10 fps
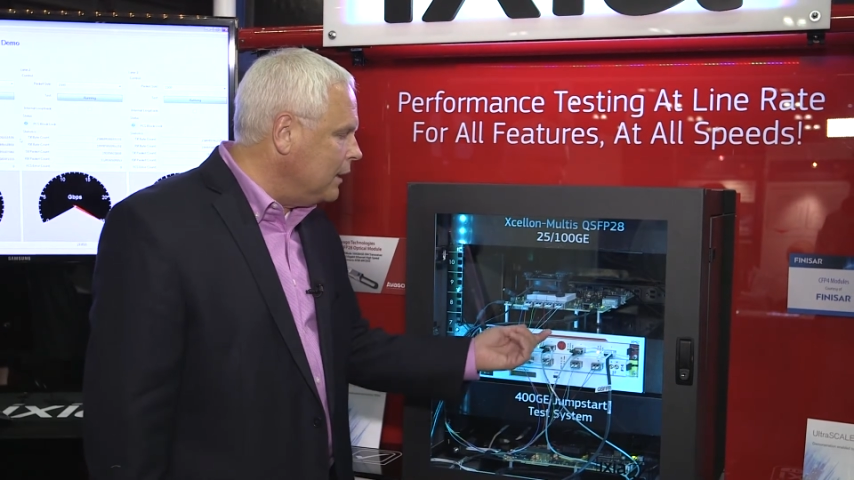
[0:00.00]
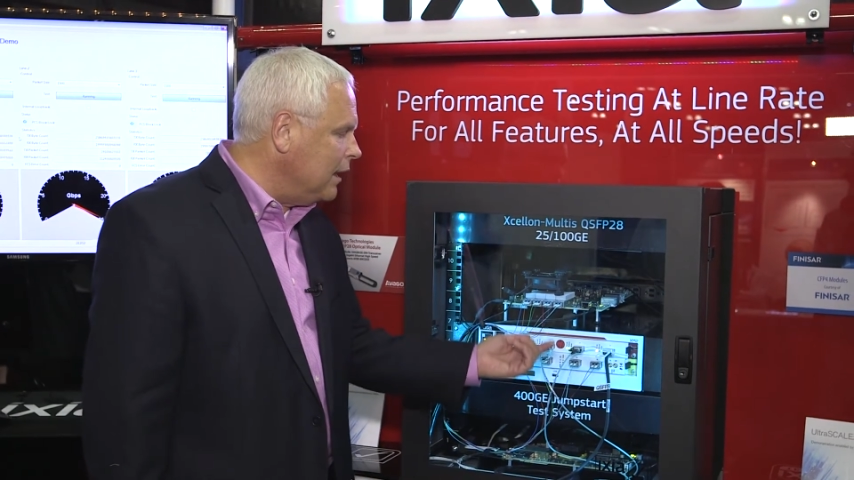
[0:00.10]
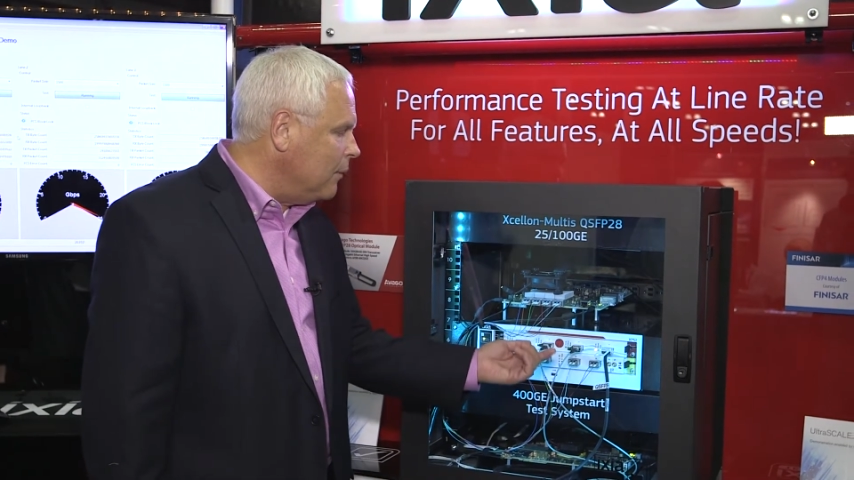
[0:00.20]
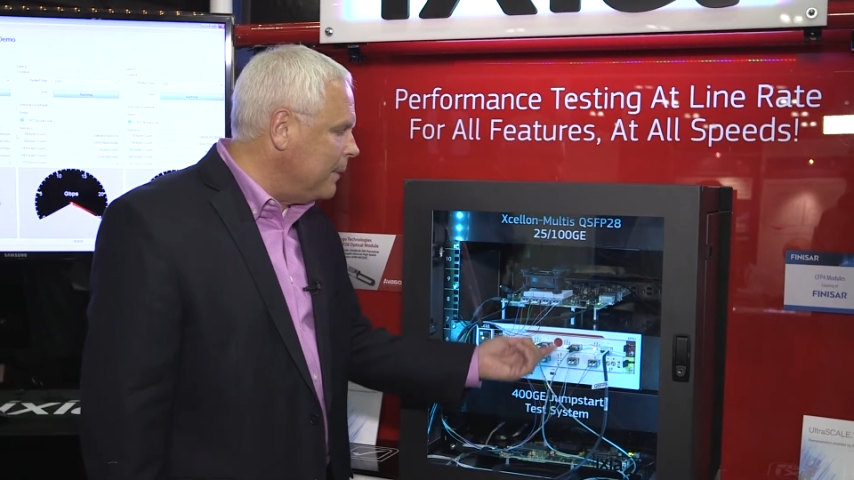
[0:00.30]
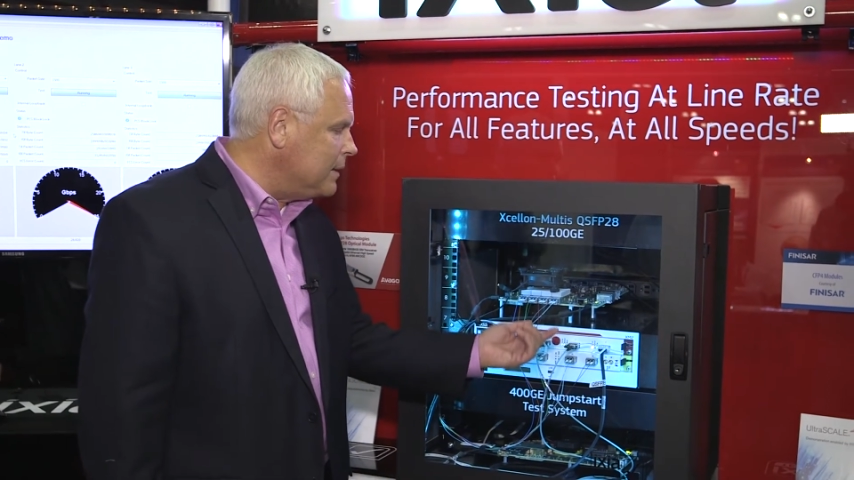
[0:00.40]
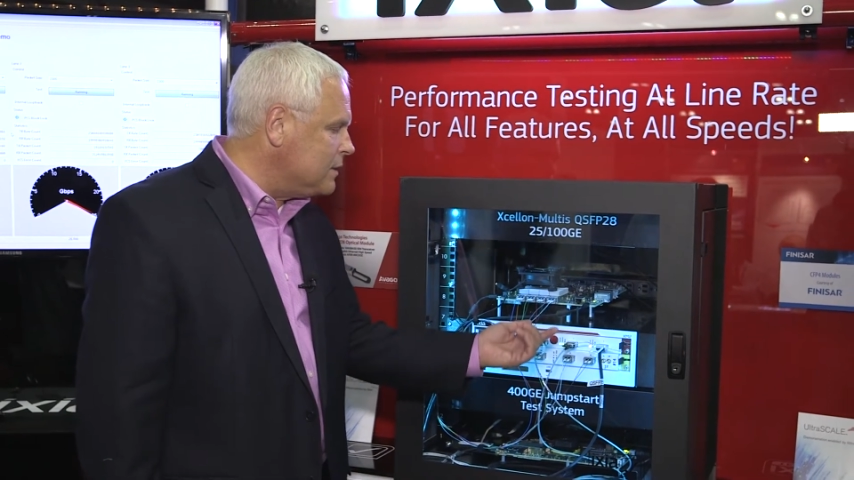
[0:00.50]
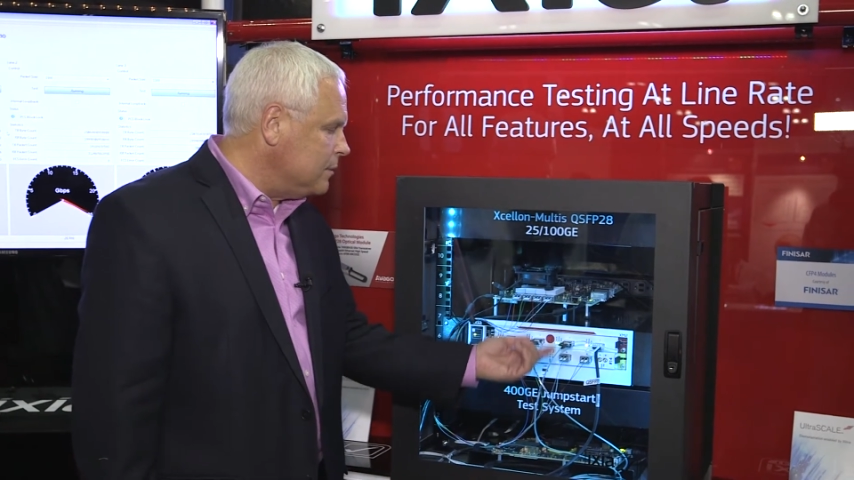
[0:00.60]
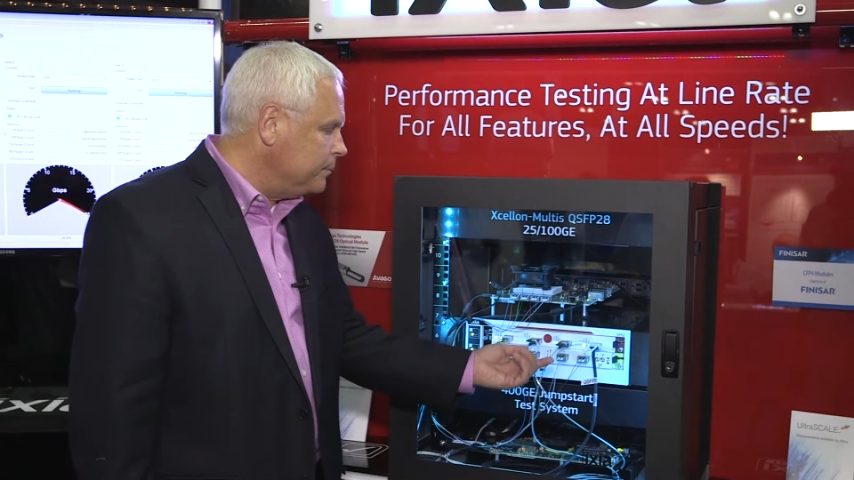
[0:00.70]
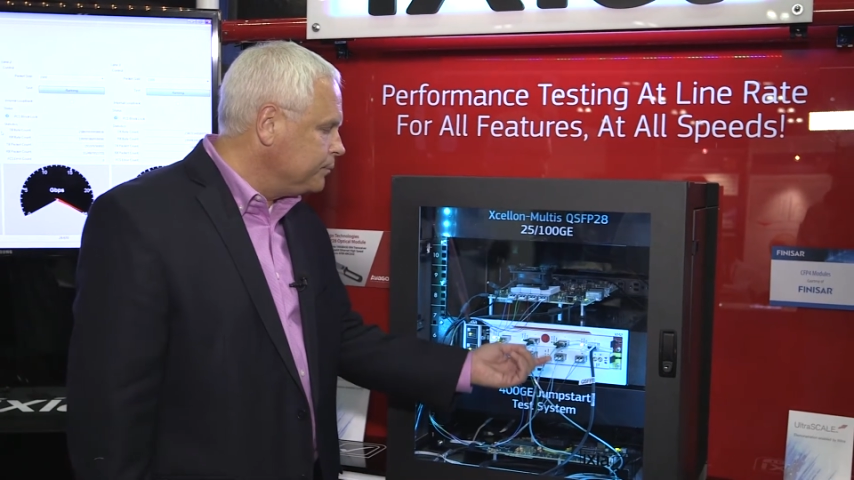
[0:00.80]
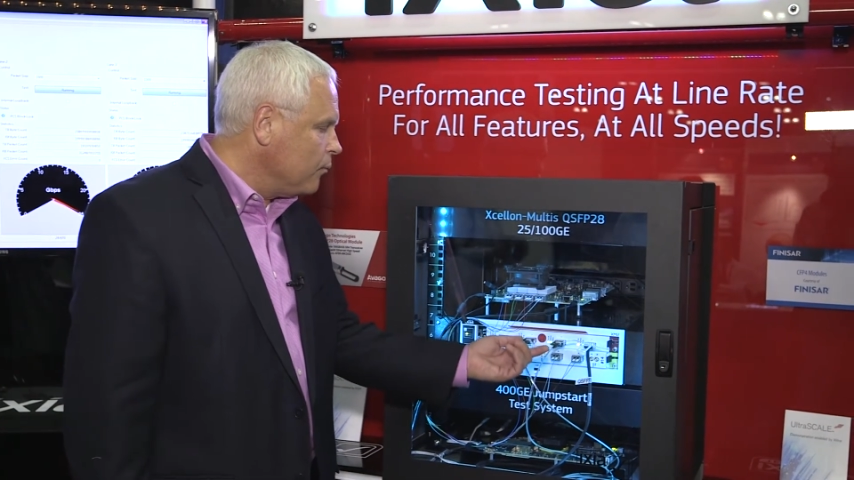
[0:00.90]

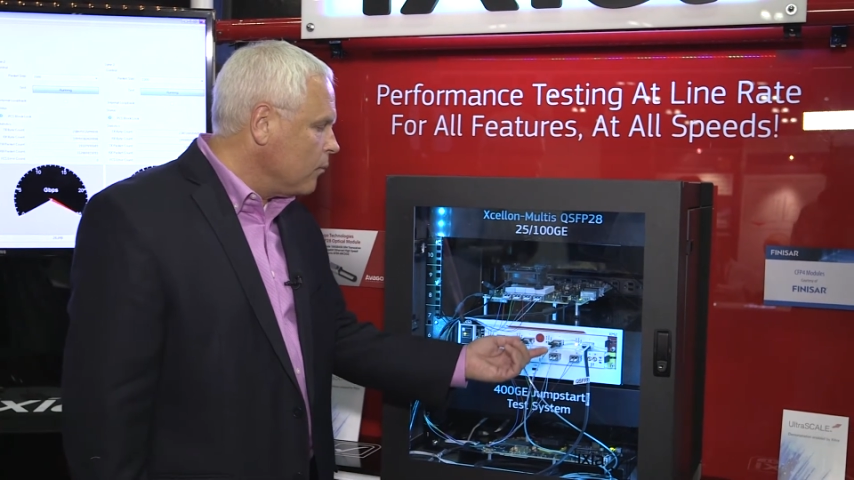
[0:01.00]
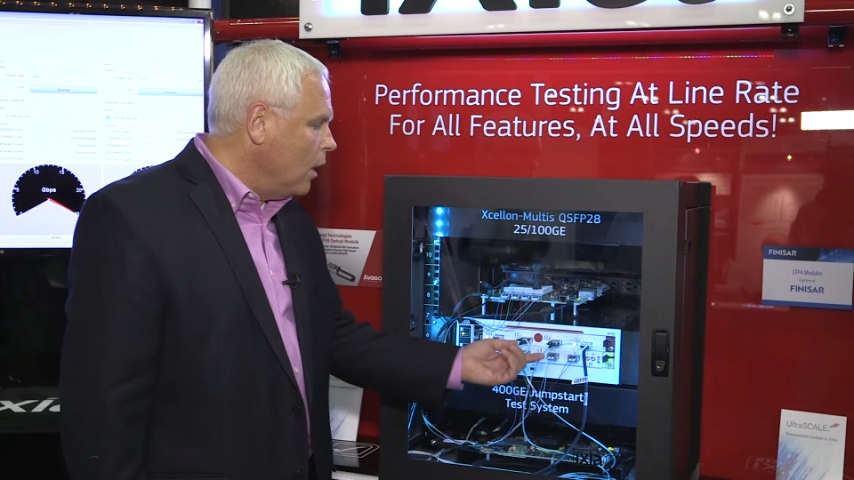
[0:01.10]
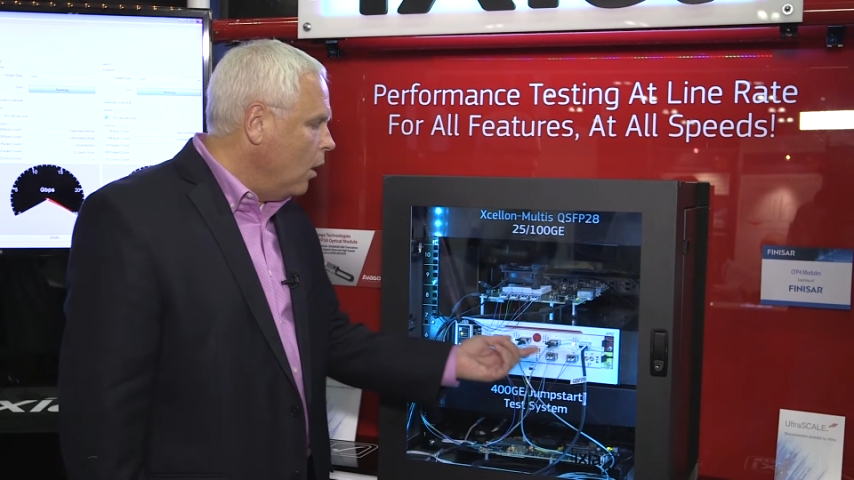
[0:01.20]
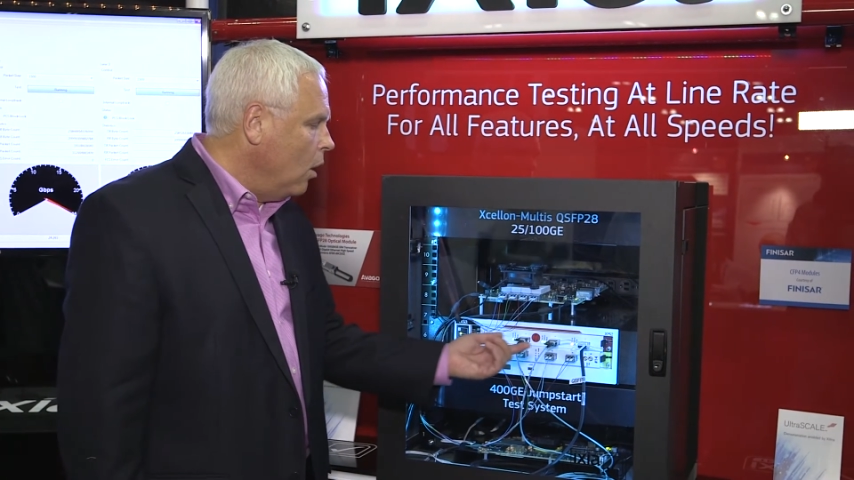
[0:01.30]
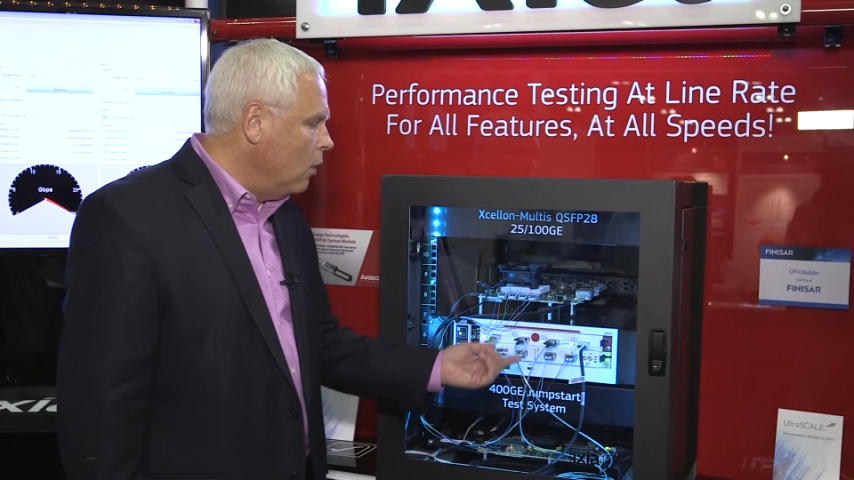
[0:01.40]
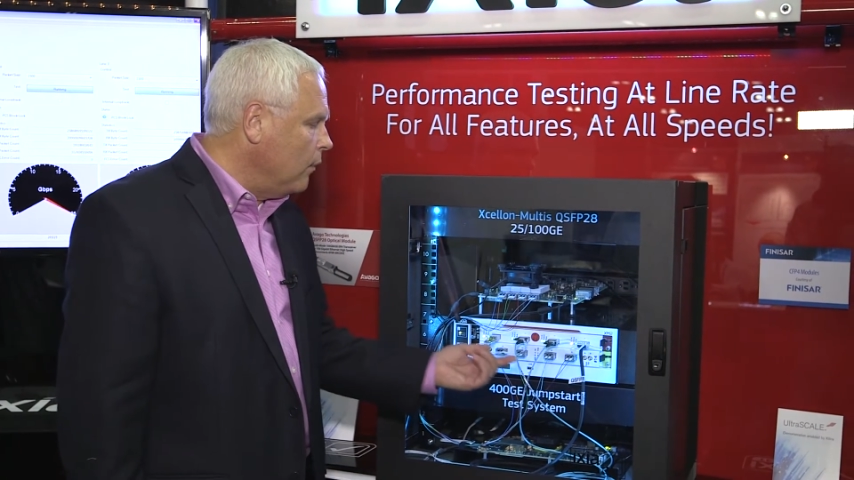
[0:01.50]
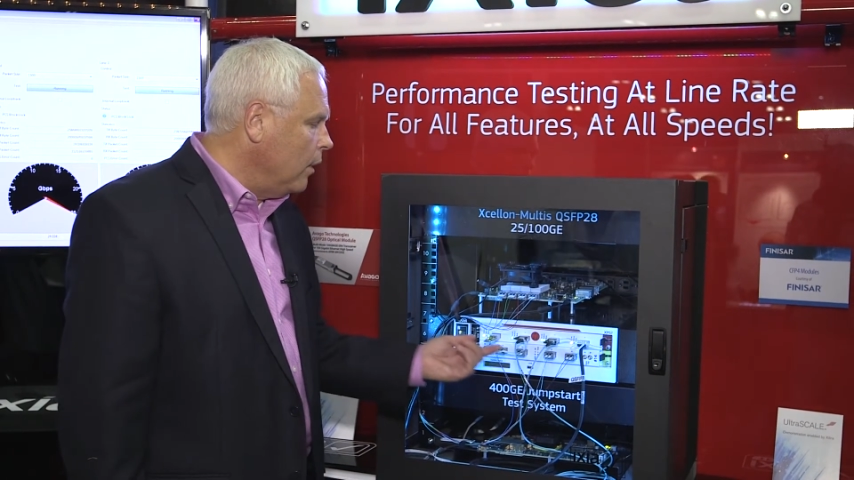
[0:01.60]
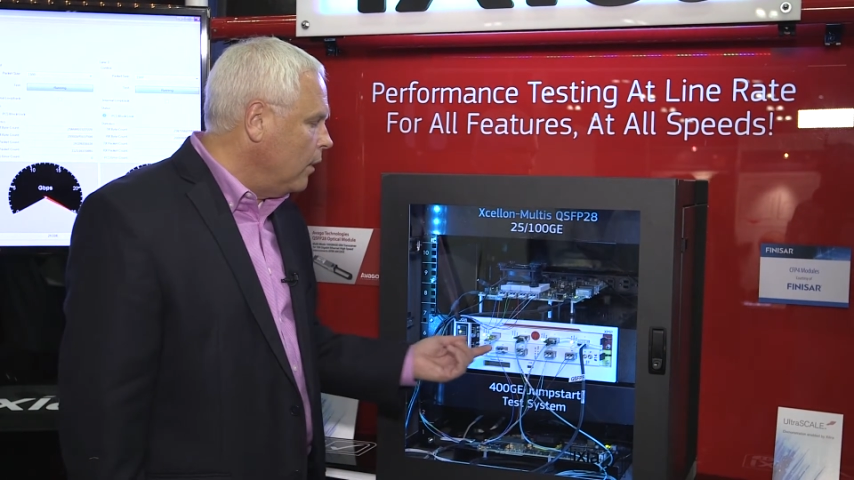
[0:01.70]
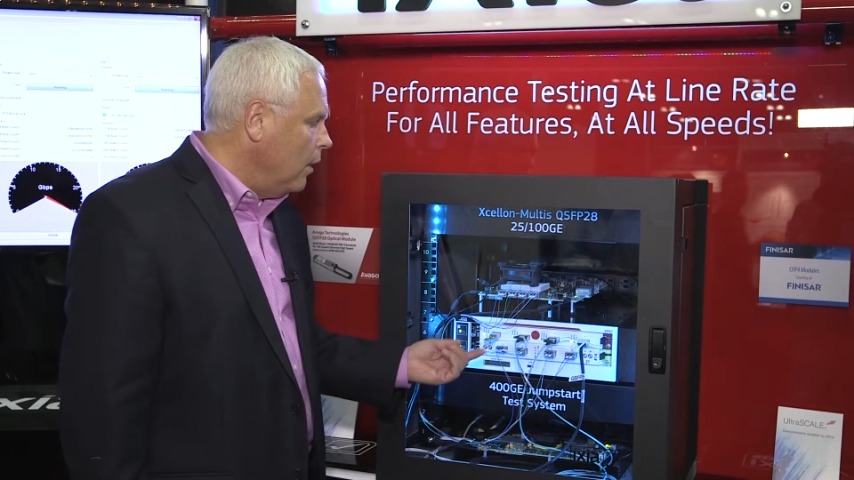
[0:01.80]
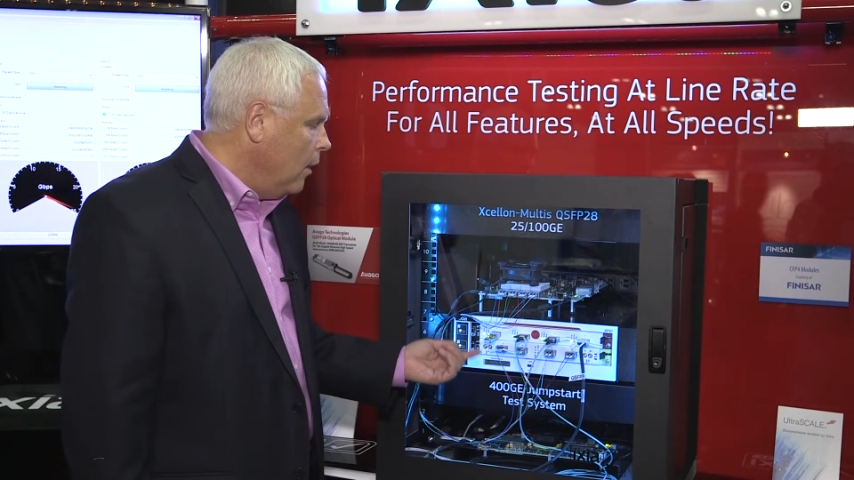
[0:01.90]
gigabits over